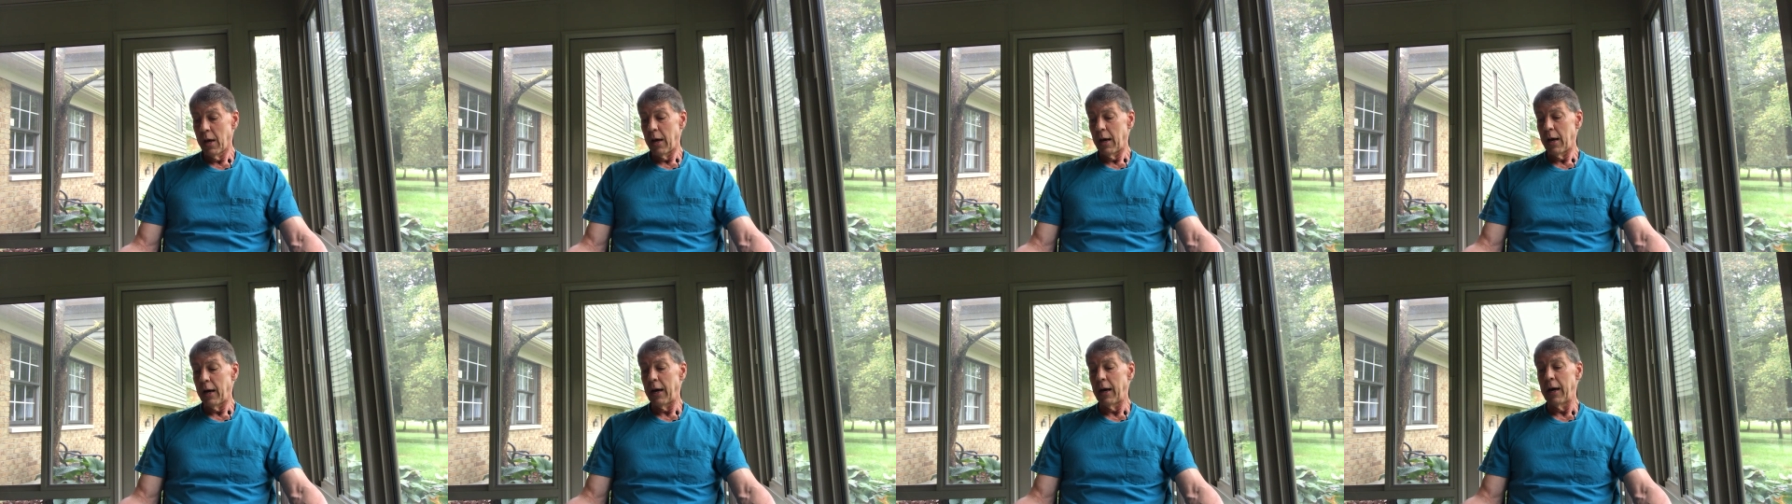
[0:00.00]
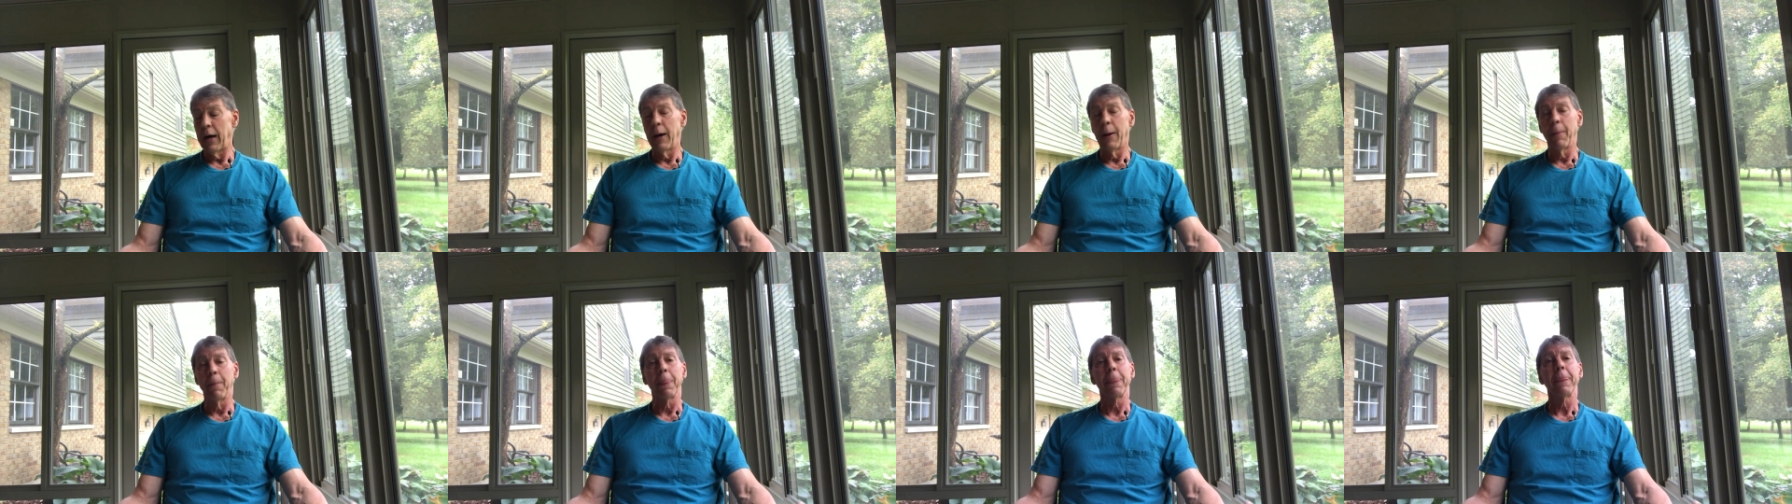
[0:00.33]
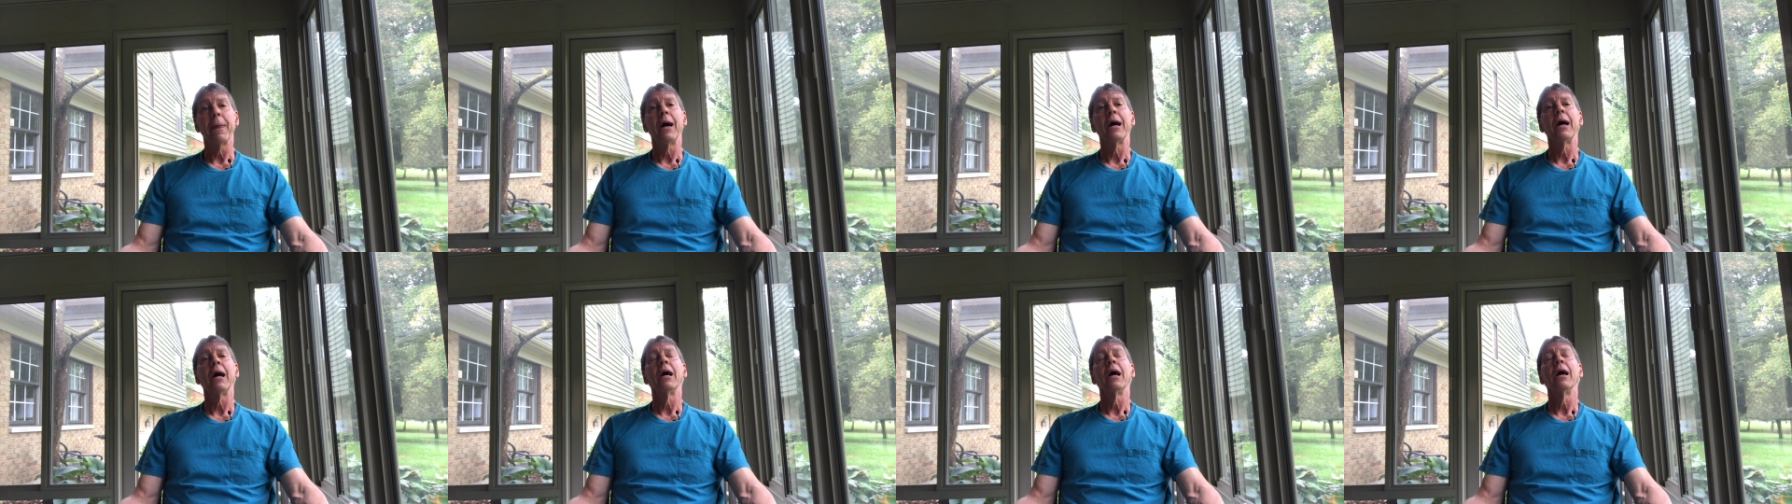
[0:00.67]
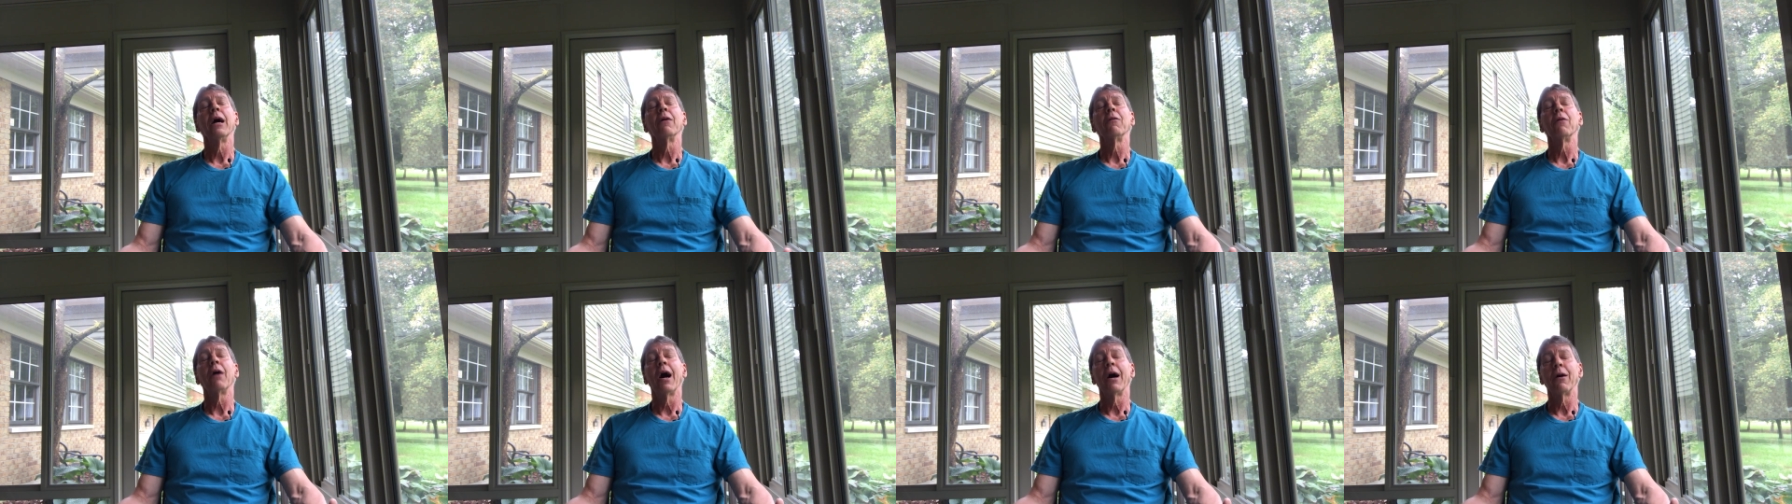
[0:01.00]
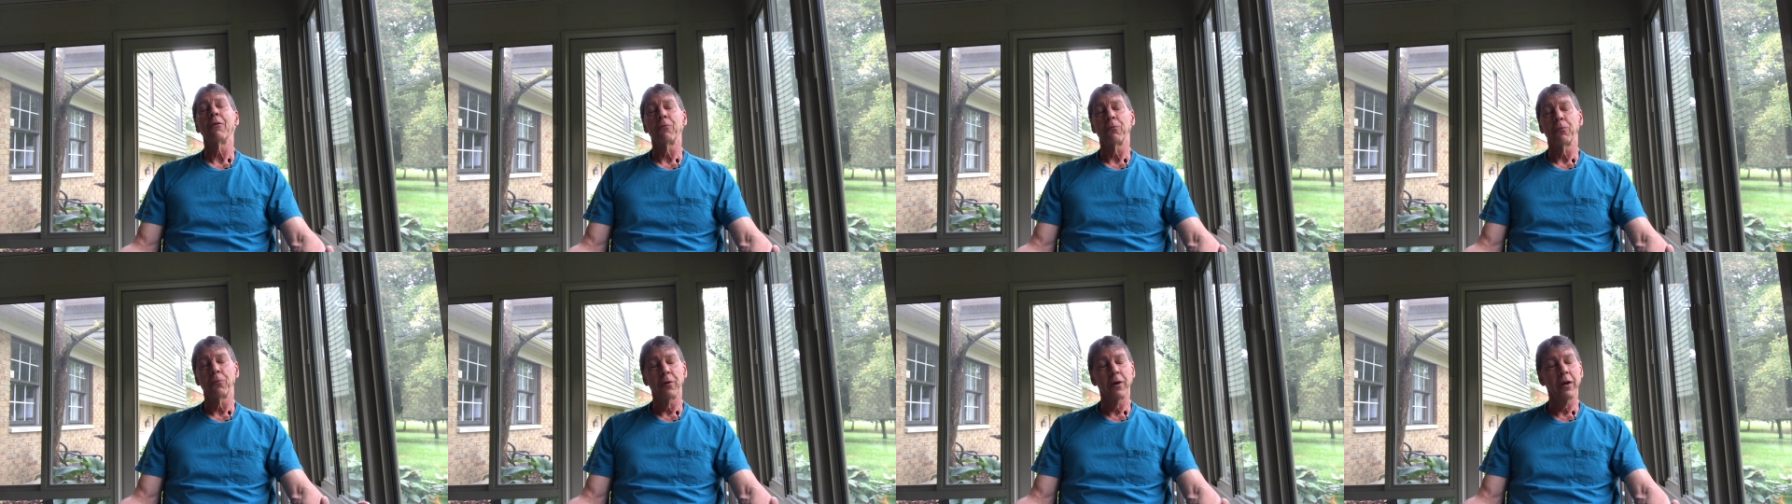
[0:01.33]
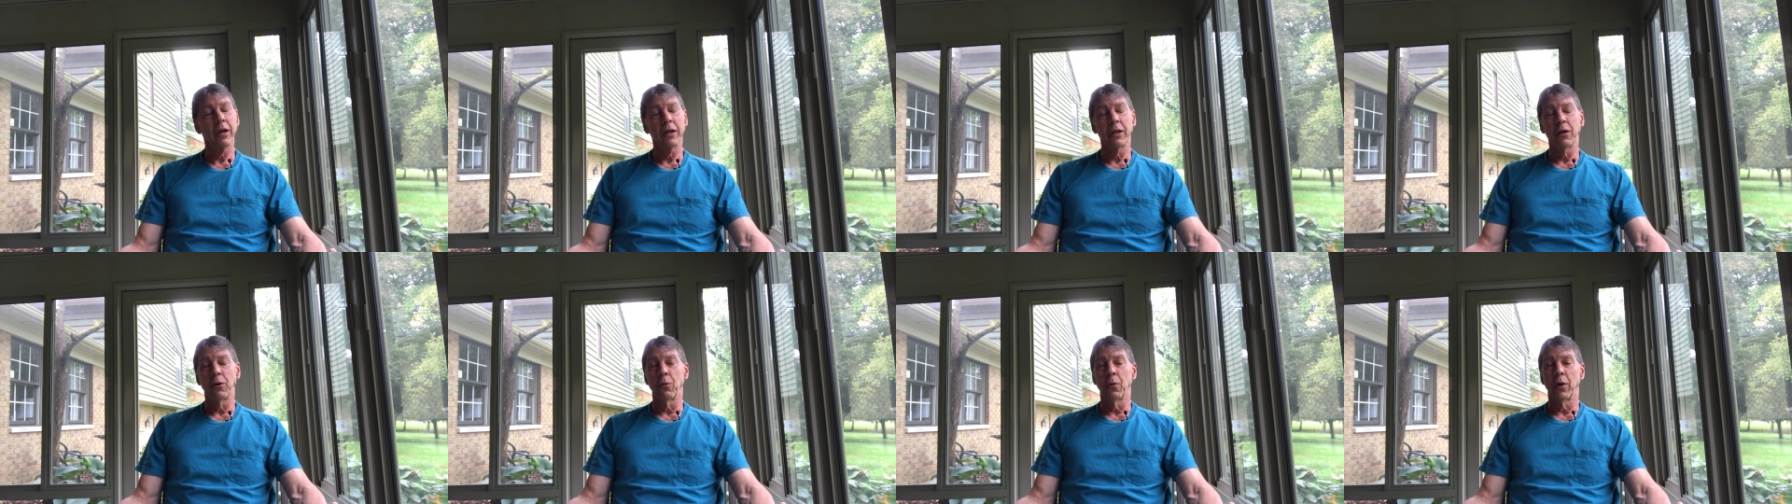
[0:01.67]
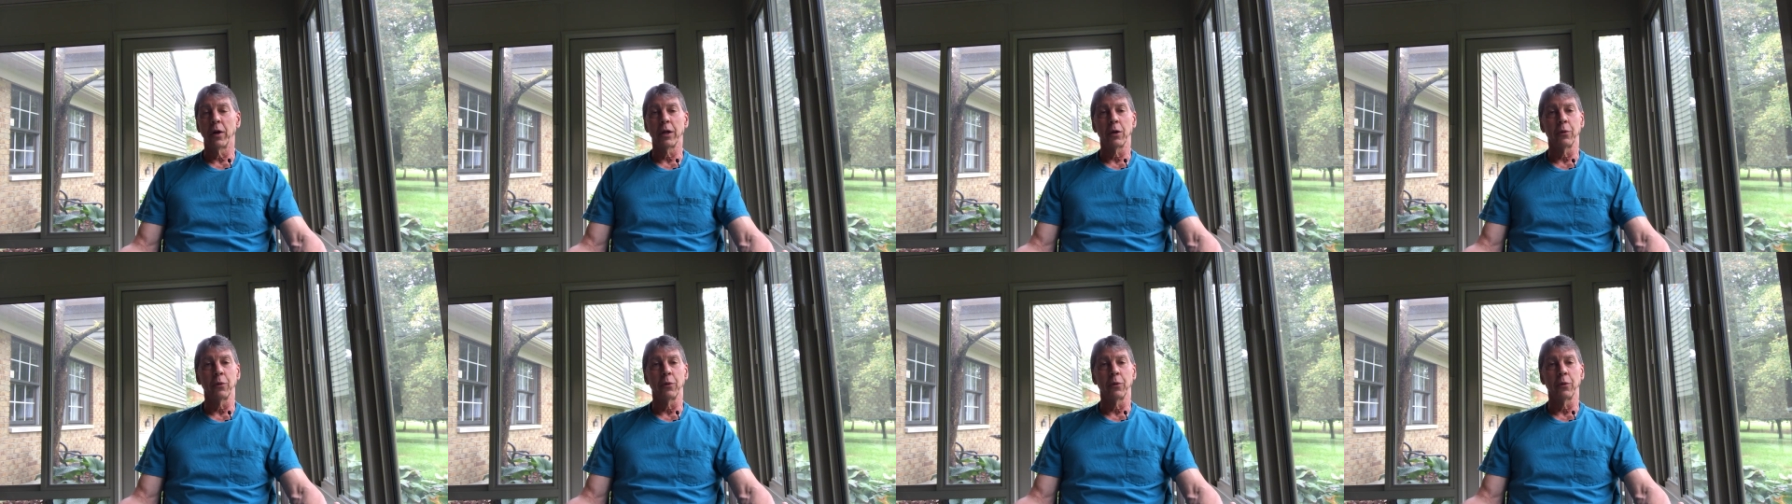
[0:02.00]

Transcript: Um, I really want